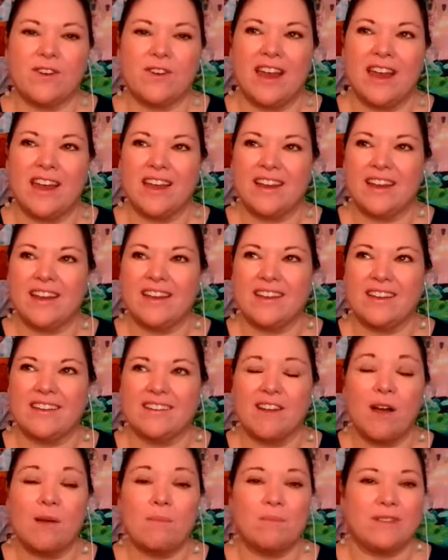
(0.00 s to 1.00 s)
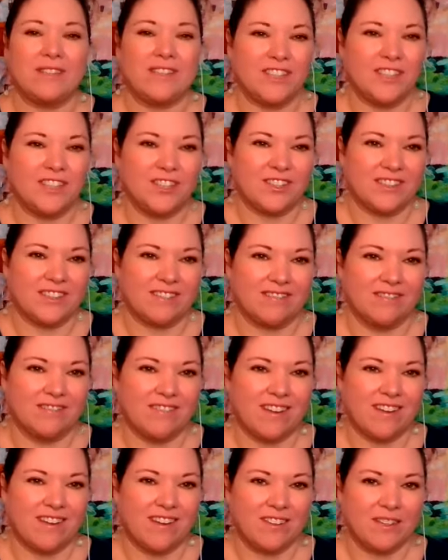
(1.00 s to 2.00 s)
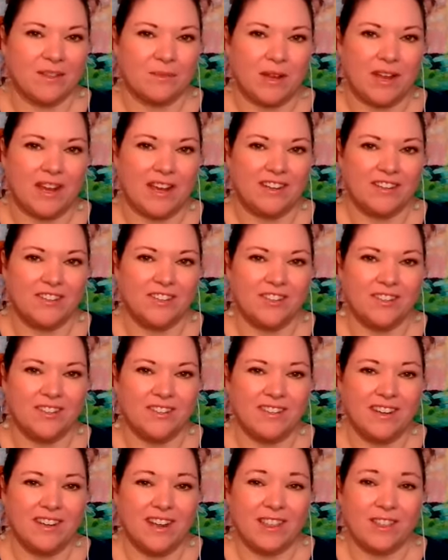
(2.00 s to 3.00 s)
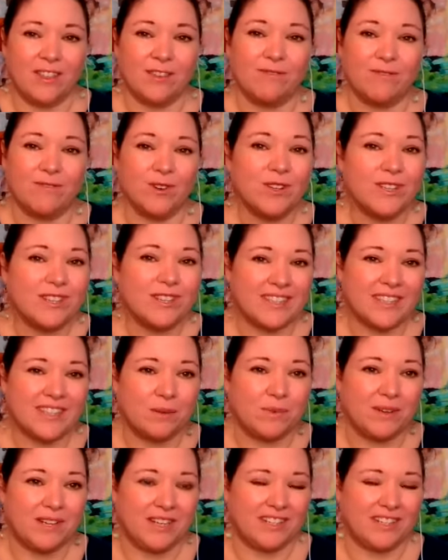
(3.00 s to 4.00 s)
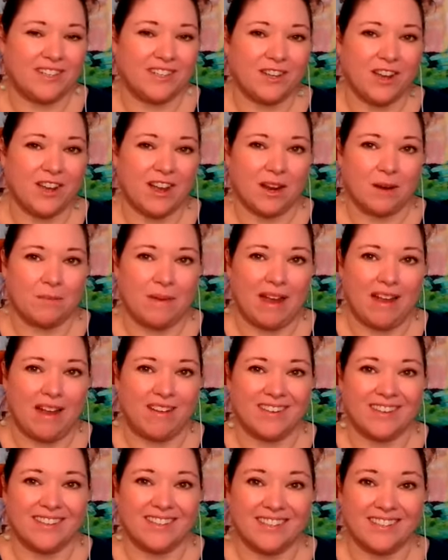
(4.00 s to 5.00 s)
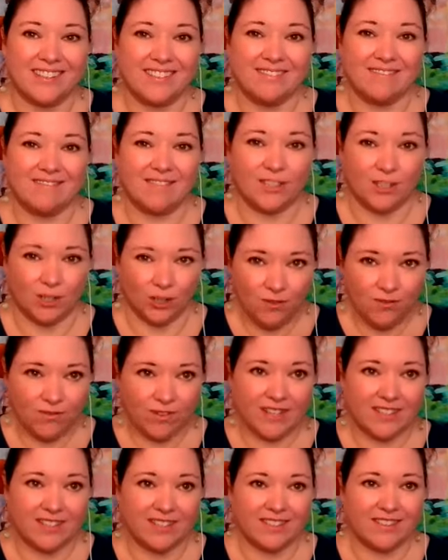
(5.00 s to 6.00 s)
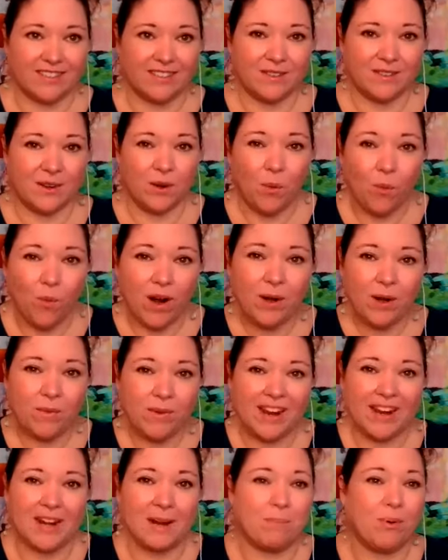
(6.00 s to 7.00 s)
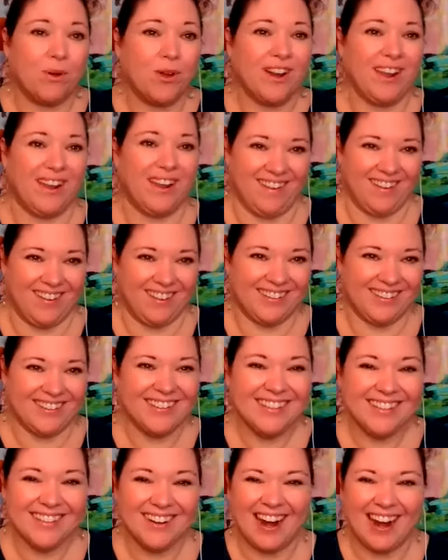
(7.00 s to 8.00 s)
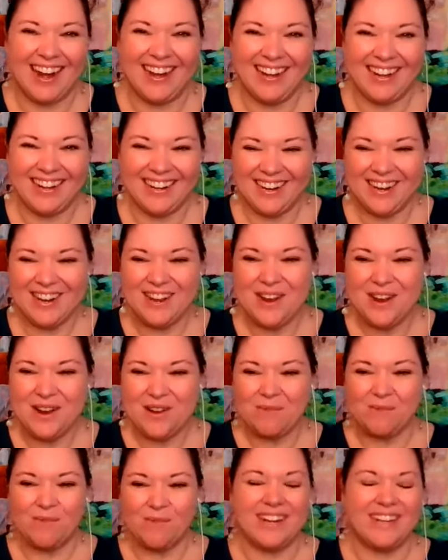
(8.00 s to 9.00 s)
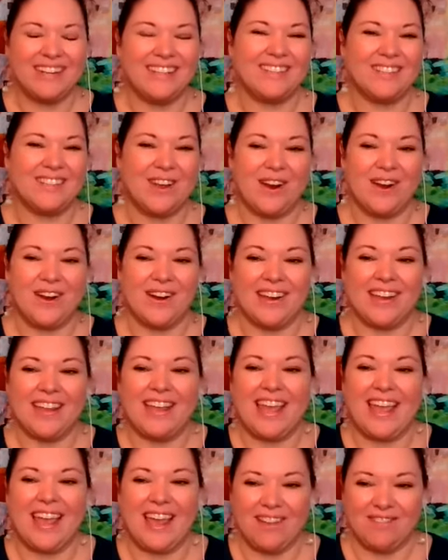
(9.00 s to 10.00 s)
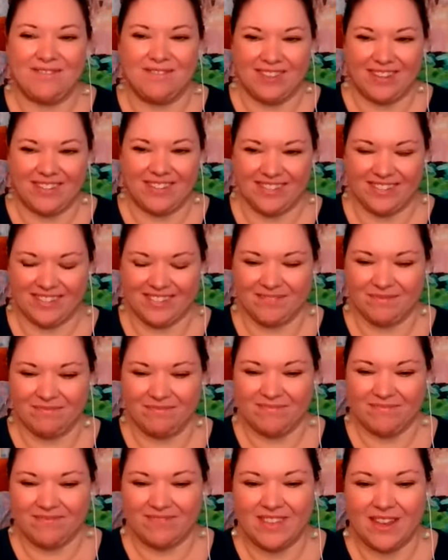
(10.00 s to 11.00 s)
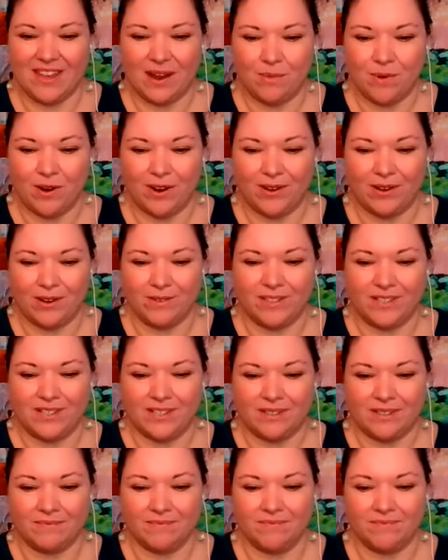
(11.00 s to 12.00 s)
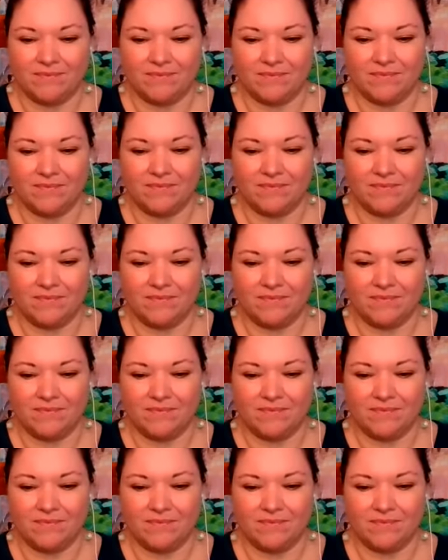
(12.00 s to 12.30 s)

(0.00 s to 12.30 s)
creating composition on the page, the first thing we need to talk about is surface. What are we going to put it on, right? What is our canvas that we're using?